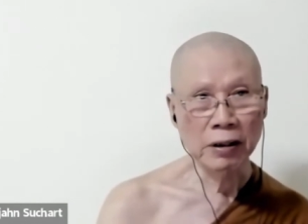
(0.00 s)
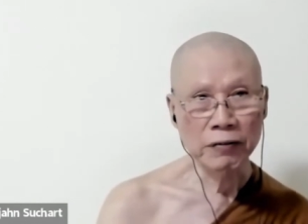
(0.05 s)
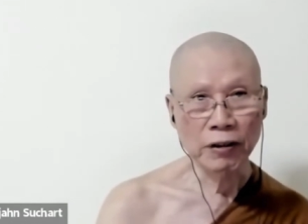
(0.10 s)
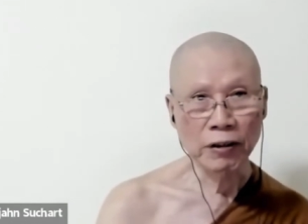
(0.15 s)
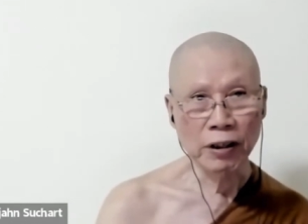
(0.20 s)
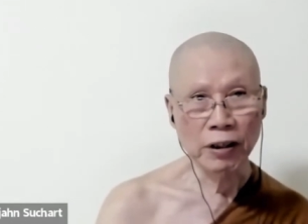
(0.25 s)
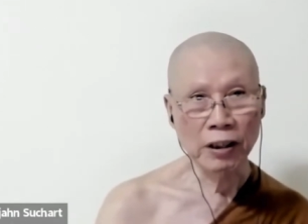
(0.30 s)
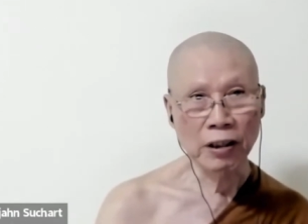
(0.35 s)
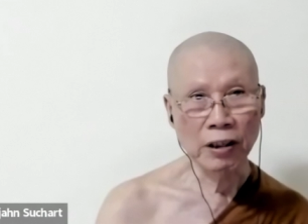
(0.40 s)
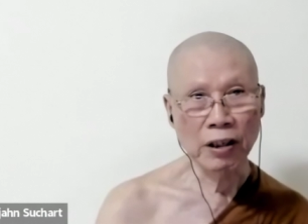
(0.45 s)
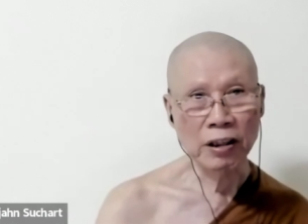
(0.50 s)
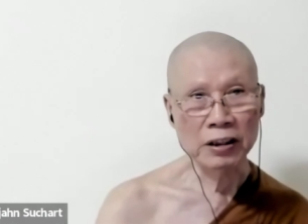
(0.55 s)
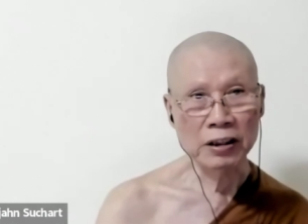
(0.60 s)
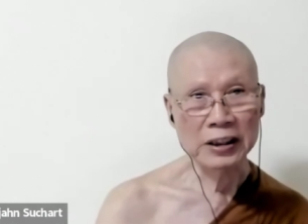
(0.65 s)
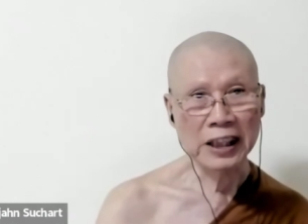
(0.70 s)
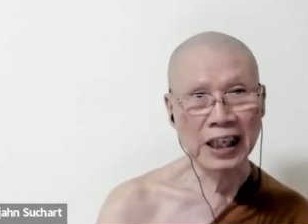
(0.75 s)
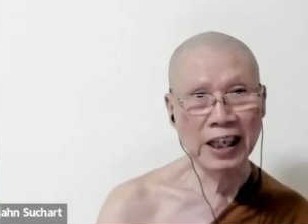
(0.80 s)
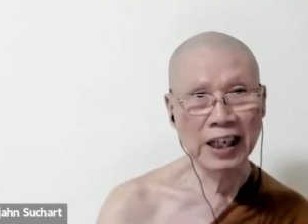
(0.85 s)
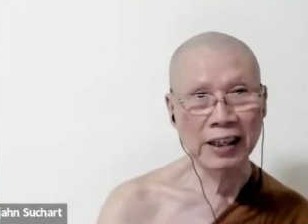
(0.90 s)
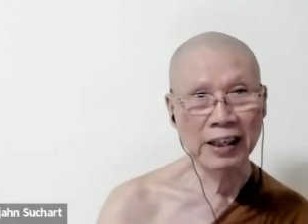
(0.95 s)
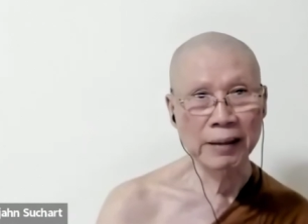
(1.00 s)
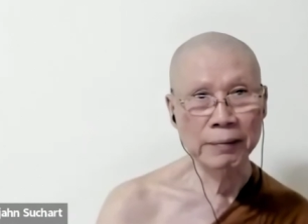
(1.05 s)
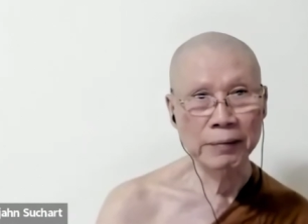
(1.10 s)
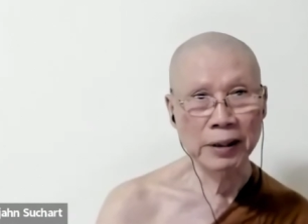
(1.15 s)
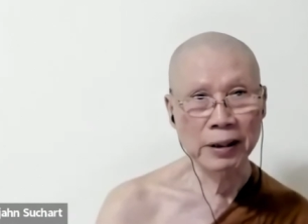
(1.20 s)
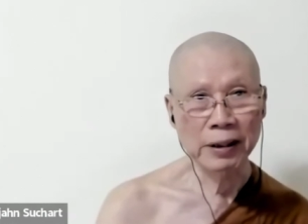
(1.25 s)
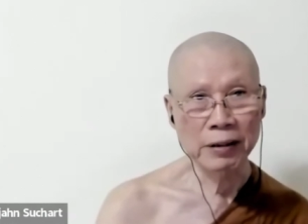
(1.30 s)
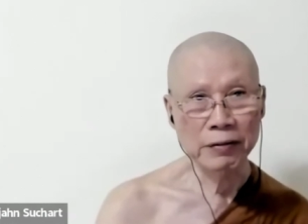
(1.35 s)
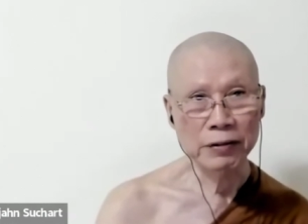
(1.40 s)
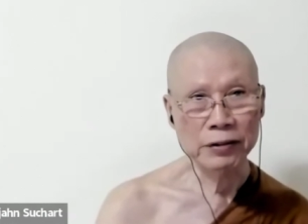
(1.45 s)
for a long
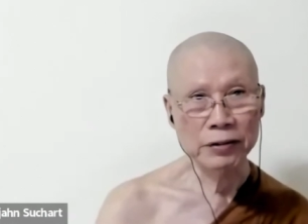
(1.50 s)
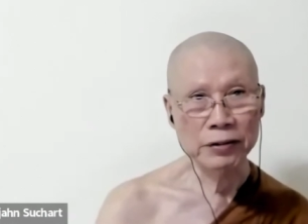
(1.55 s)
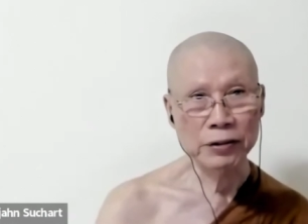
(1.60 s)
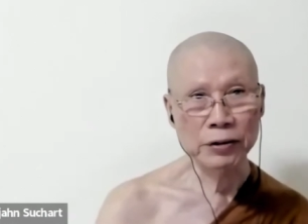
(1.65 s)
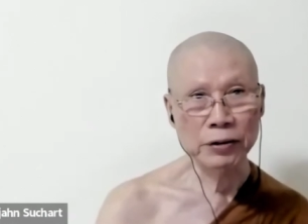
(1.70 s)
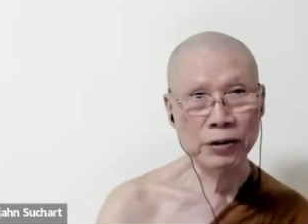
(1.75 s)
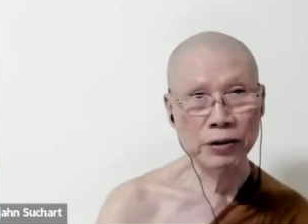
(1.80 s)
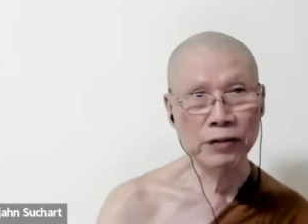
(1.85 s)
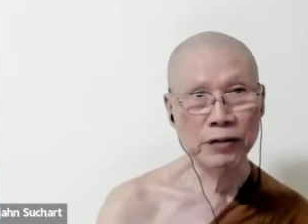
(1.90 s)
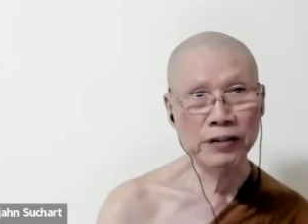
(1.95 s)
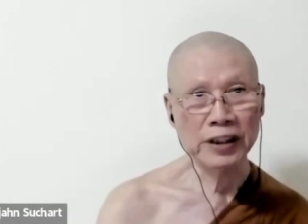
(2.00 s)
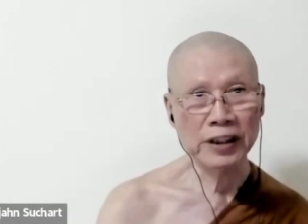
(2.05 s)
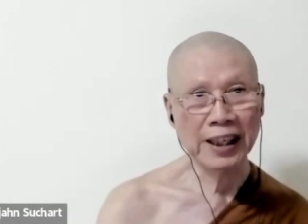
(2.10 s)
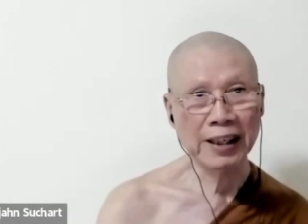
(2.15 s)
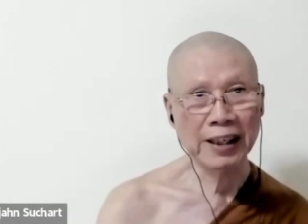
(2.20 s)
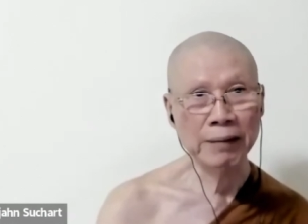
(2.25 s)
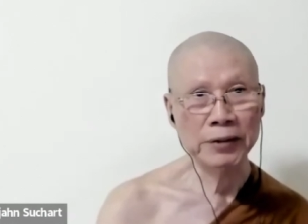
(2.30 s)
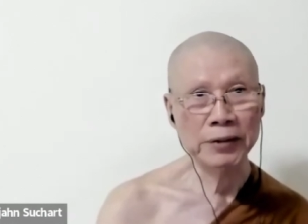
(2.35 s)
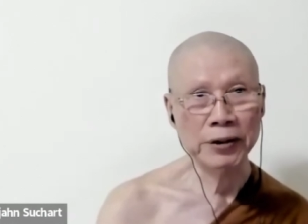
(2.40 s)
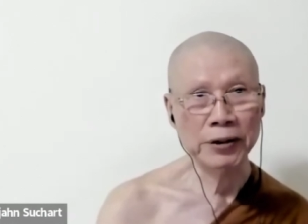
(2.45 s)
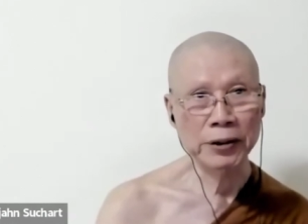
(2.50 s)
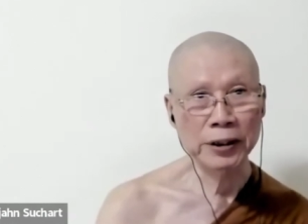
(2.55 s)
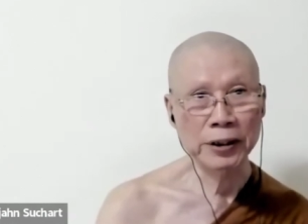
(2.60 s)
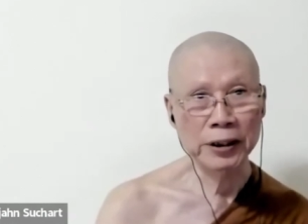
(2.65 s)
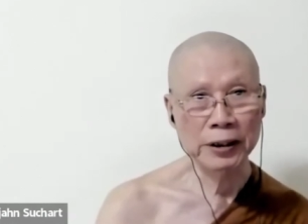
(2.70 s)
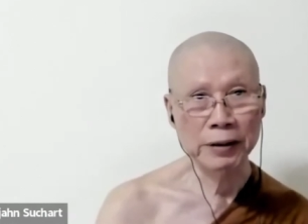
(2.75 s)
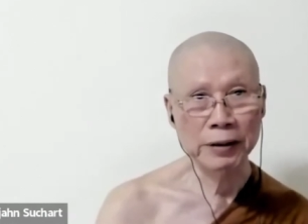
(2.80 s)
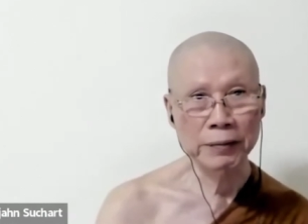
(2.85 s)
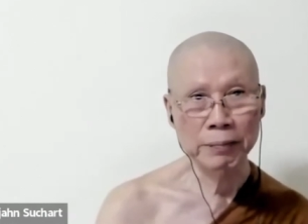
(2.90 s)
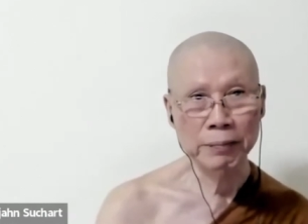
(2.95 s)
time to overcome
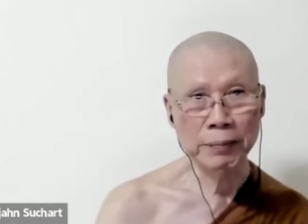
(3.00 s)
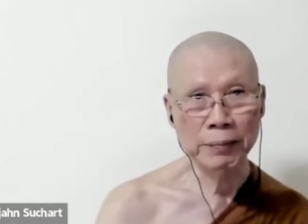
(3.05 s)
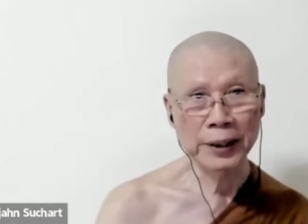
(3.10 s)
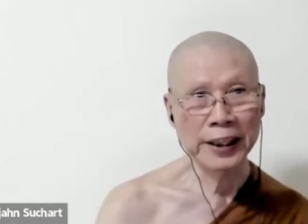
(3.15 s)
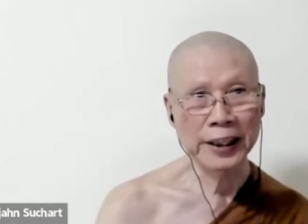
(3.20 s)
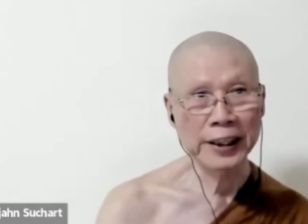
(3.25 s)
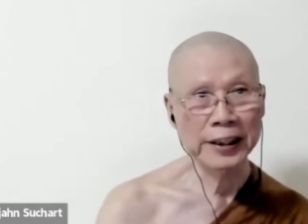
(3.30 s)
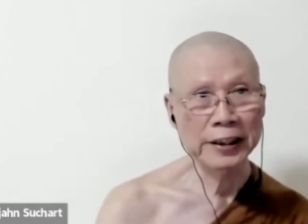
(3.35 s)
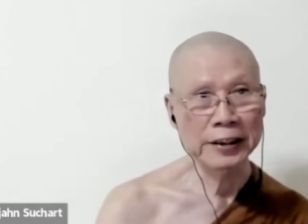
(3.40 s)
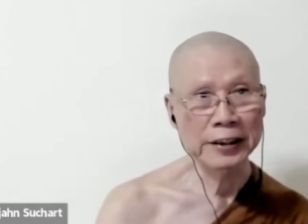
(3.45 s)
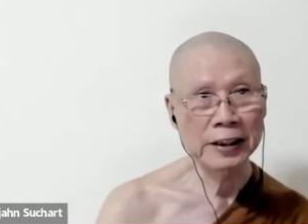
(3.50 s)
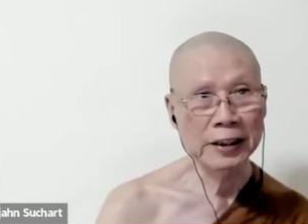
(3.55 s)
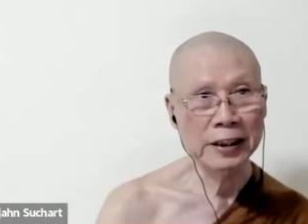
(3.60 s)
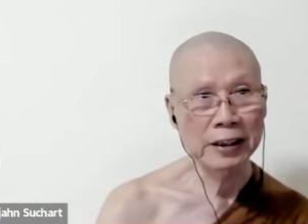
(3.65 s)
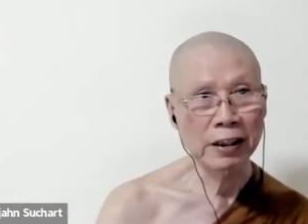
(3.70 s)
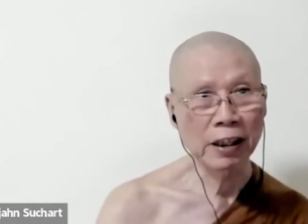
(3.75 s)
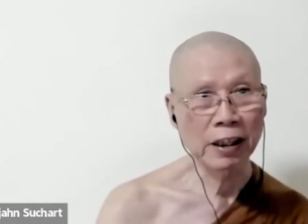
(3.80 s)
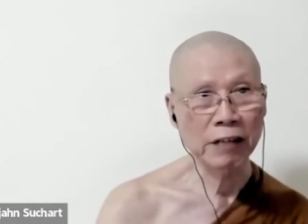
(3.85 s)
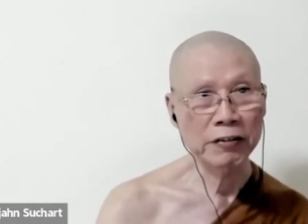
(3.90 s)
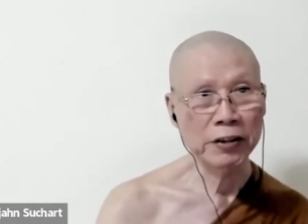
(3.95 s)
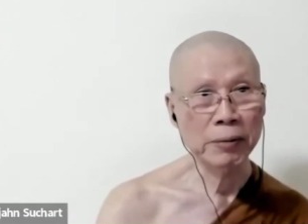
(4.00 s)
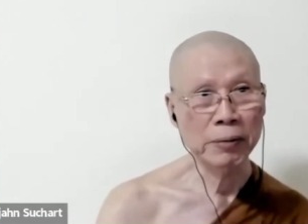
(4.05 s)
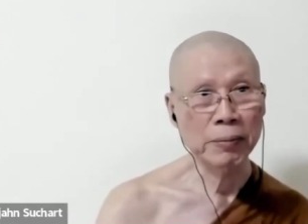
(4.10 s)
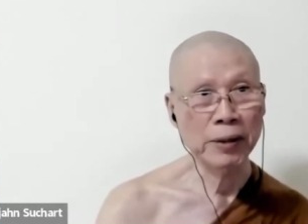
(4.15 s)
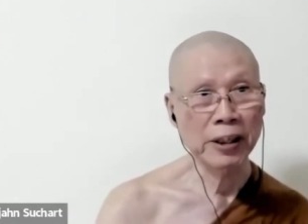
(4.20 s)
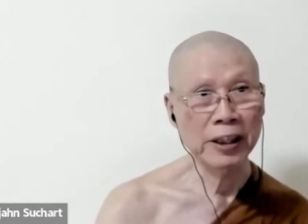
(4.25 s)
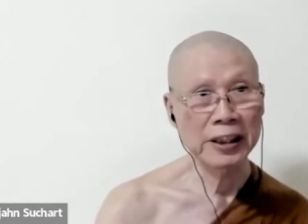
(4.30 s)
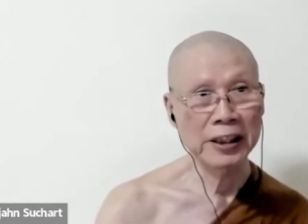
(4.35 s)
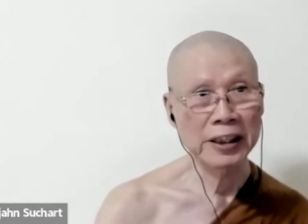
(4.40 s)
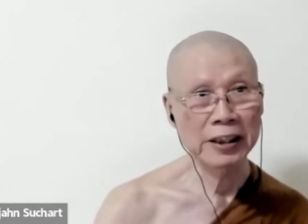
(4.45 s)
your pain of your
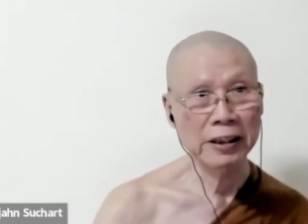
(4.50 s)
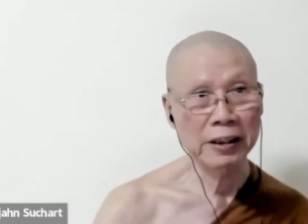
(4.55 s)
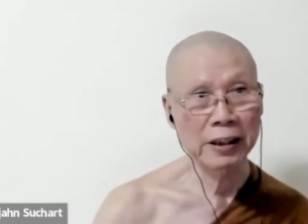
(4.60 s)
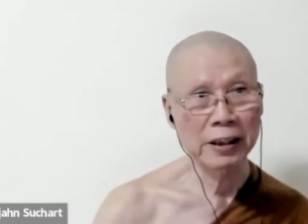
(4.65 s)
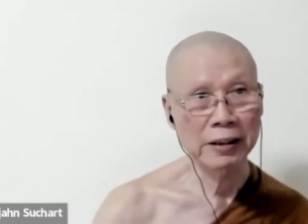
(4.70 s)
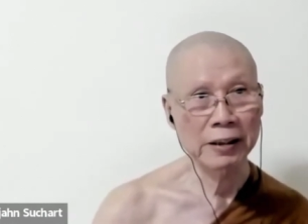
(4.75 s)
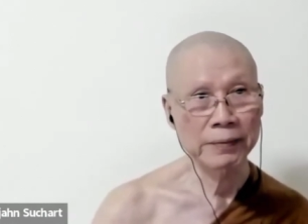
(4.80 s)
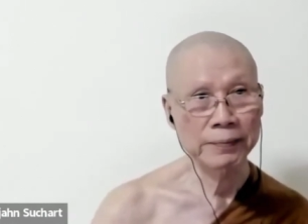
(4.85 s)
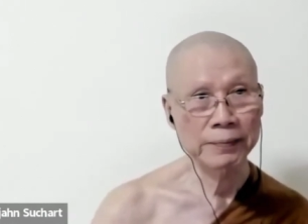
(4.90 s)
body.